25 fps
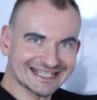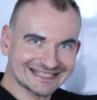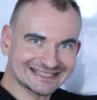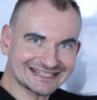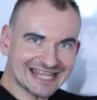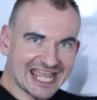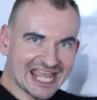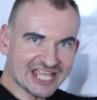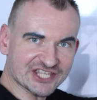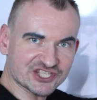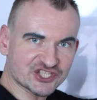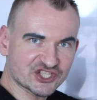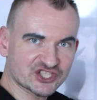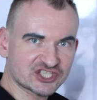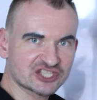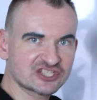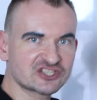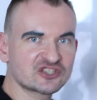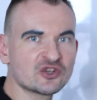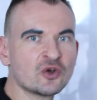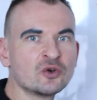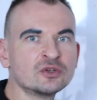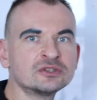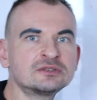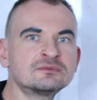attached,
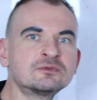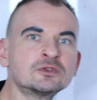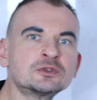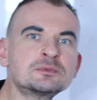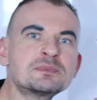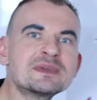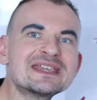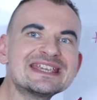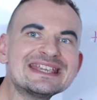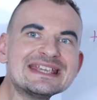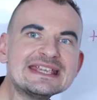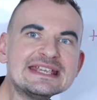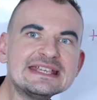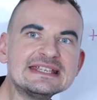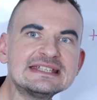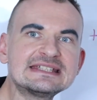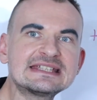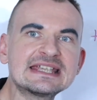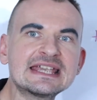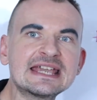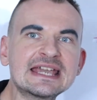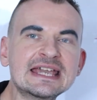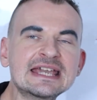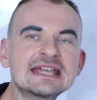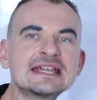so it would be
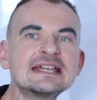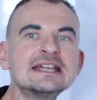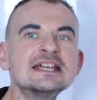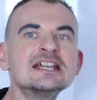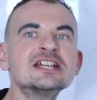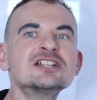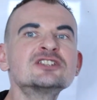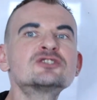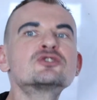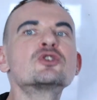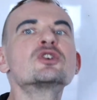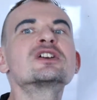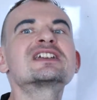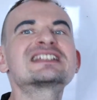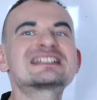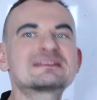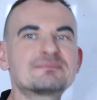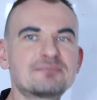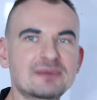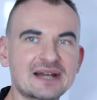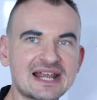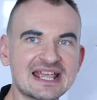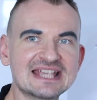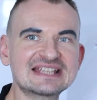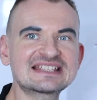easier to
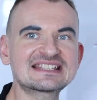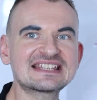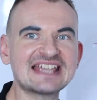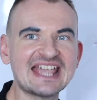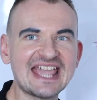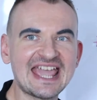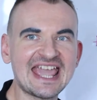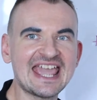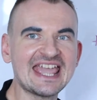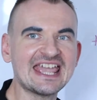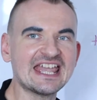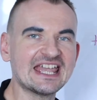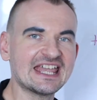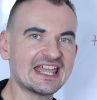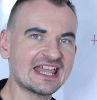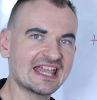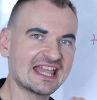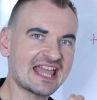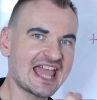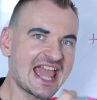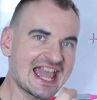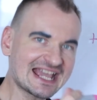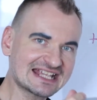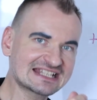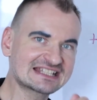express a
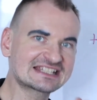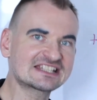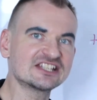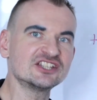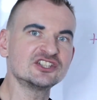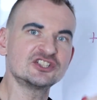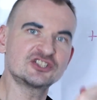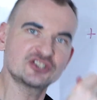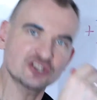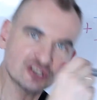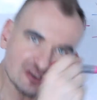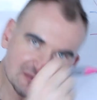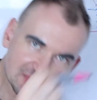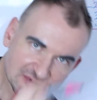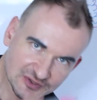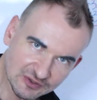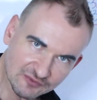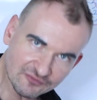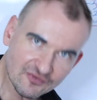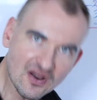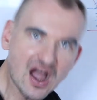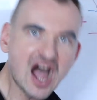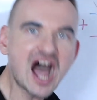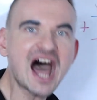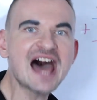x in terms
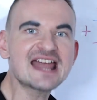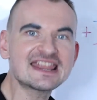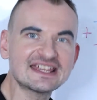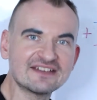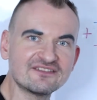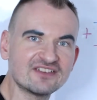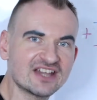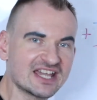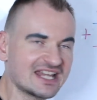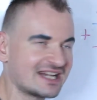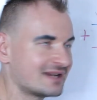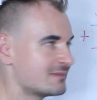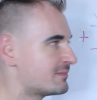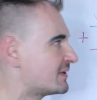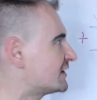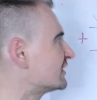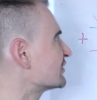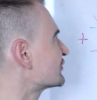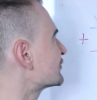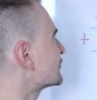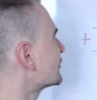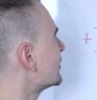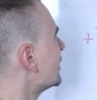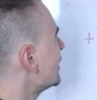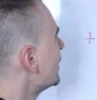of other
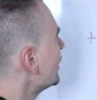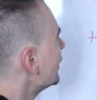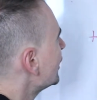variables.